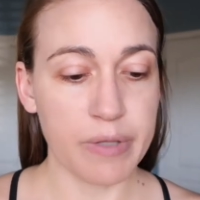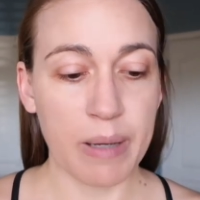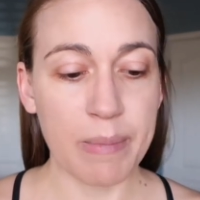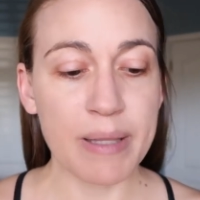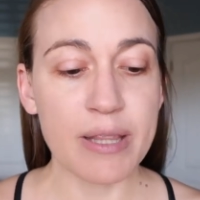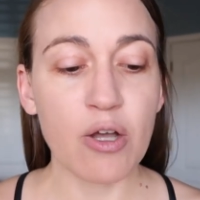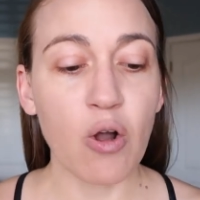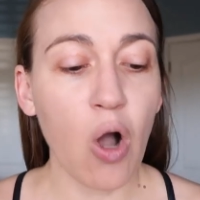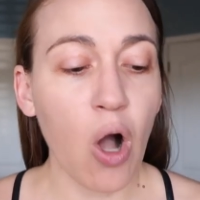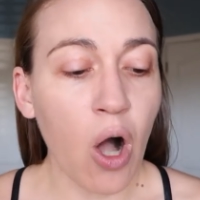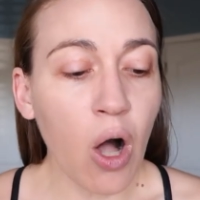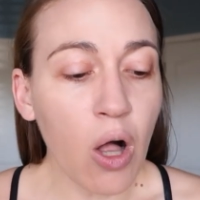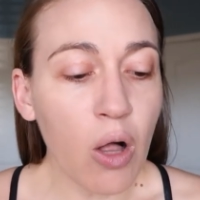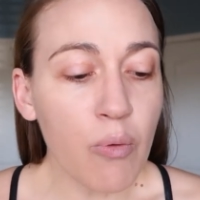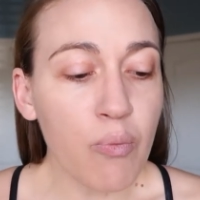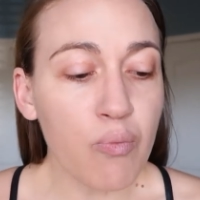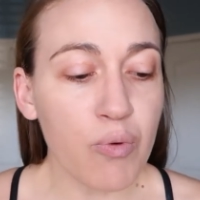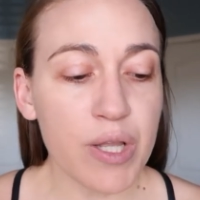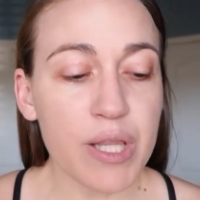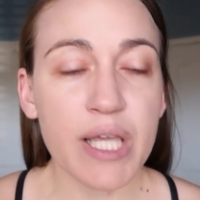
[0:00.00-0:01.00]
I mean, they're
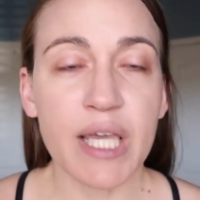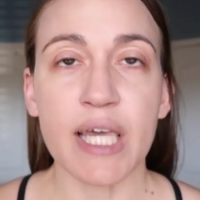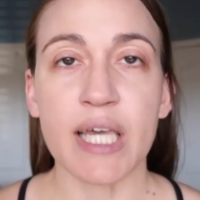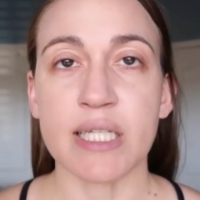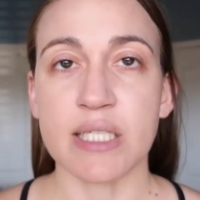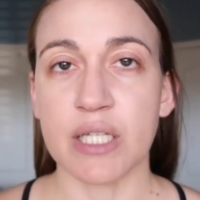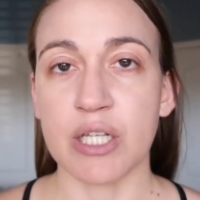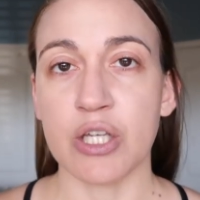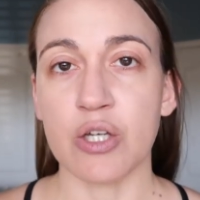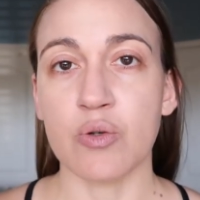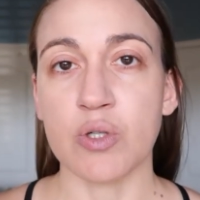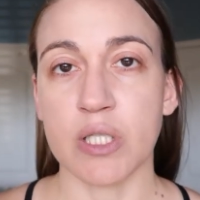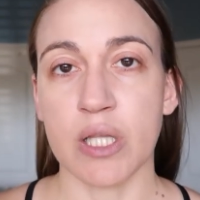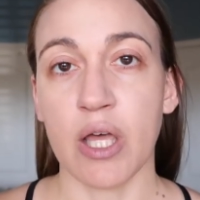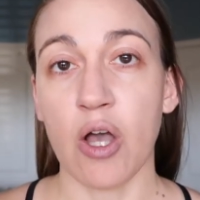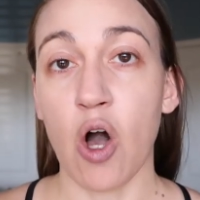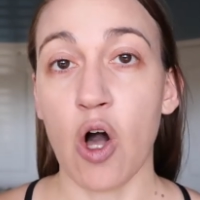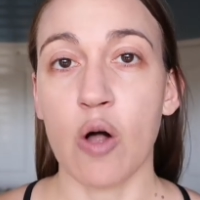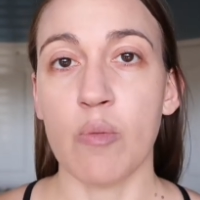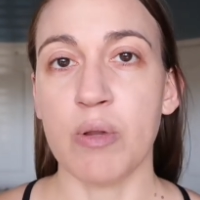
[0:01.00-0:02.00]
all really easy to use and
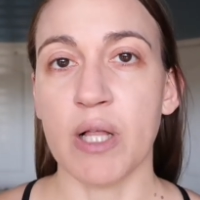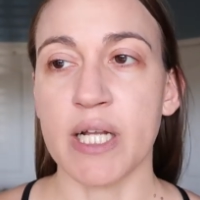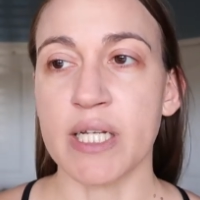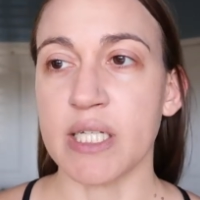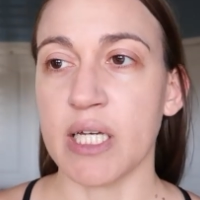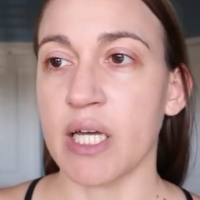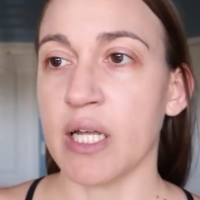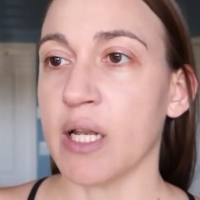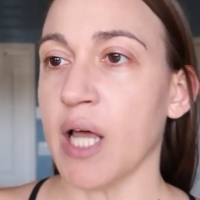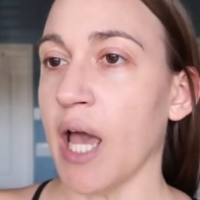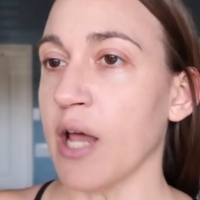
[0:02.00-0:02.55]
they all blend in.